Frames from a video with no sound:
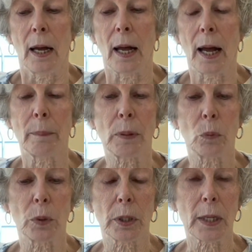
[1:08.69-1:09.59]
I've been
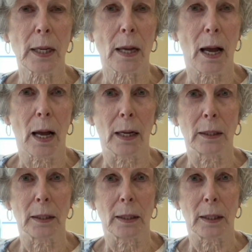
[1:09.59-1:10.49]
working
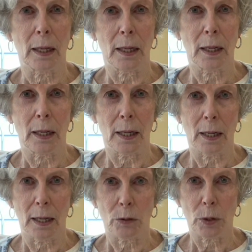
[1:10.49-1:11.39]
on
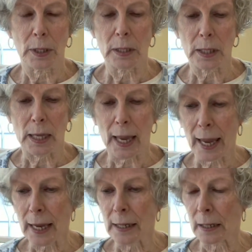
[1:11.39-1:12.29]
a Crazy
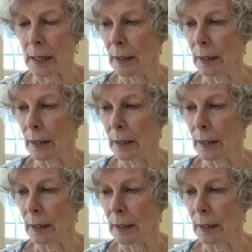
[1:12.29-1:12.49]
8